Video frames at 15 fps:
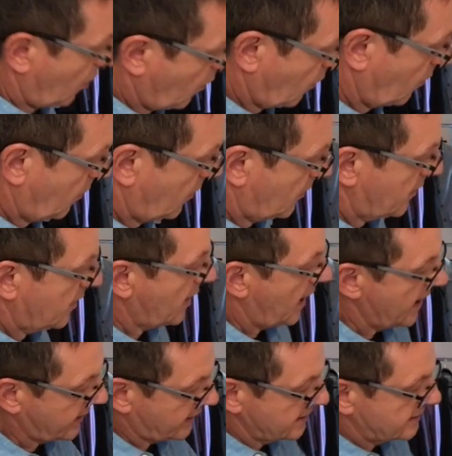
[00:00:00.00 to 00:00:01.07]
or
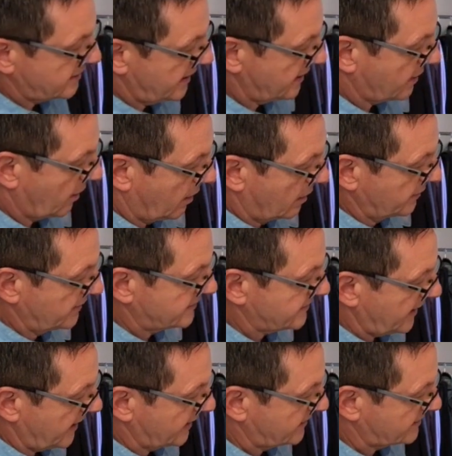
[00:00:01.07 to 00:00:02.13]
I can take all this
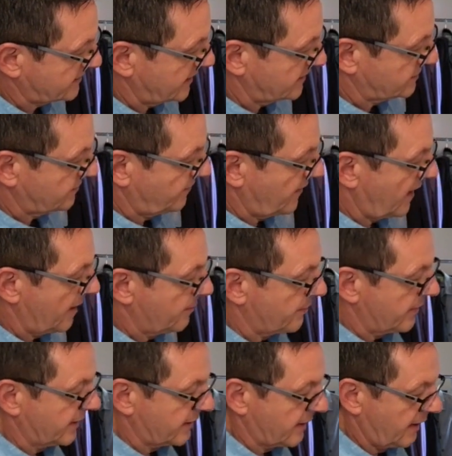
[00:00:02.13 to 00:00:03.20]
excess
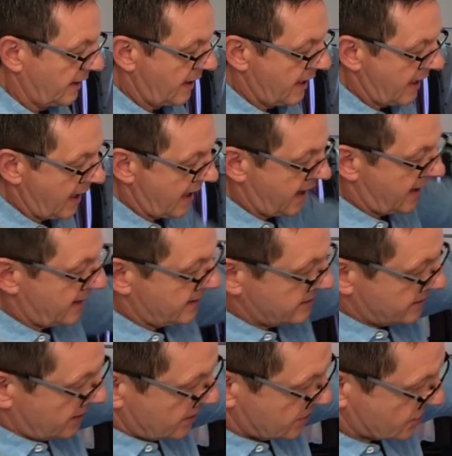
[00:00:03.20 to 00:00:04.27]
fabric and
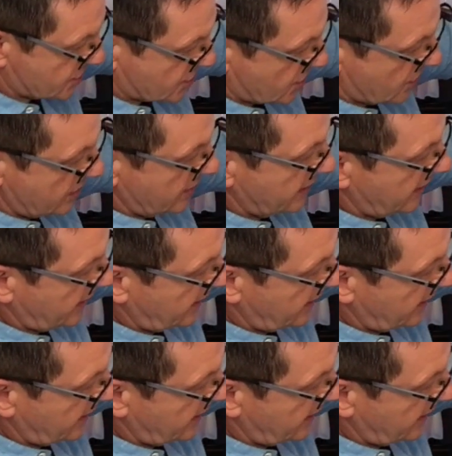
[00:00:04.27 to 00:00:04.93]
turn it